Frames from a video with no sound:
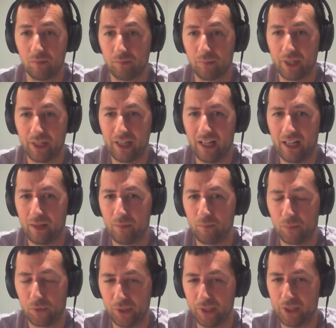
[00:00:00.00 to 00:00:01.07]
But
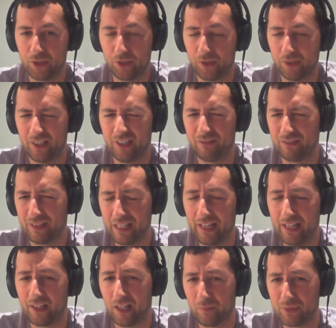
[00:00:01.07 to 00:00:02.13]
I'm pretty sure even
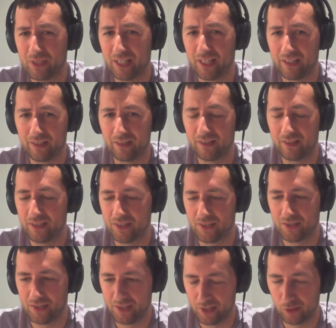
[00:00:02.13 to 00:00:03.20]
that update
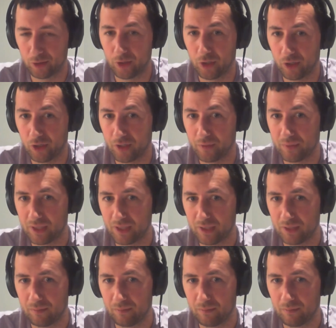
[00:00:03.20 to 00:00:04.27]
is still not going to
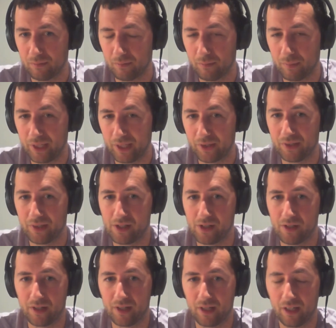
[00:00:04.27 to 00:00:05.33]
be better
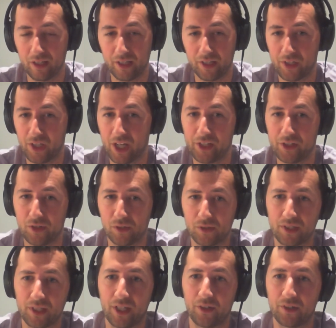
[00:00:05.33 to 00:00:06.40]
than
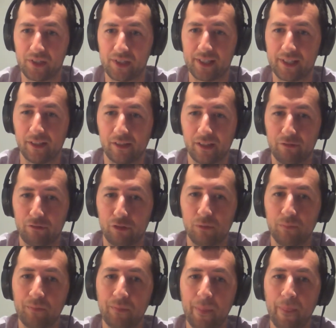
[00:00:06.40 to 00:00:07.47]
Nigel's current skill
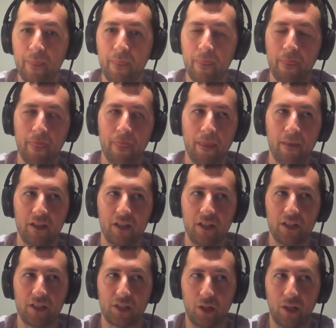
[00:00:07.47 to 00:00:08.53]
level.
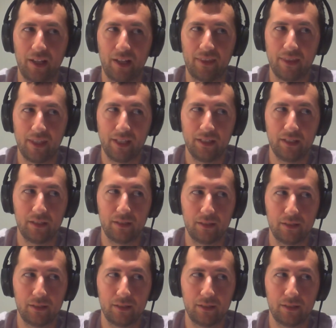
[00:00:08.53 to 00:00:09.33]
So I think